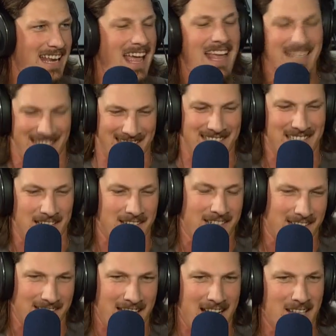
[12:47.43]
Not
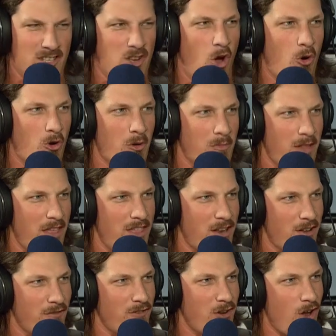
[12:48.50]
exactly. Not notable. Nothing
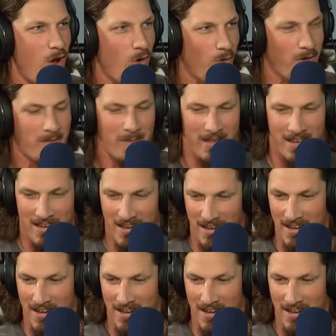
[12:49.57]
of note, but